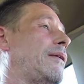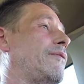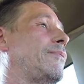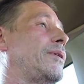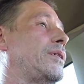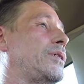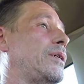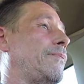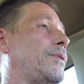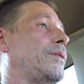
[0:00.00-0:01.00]
Everybody's
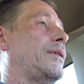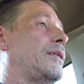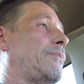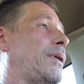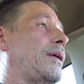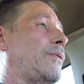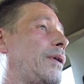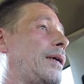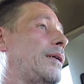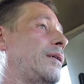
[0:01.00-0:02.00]
jumping on this
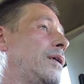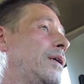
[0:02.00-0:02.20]
bandwagon.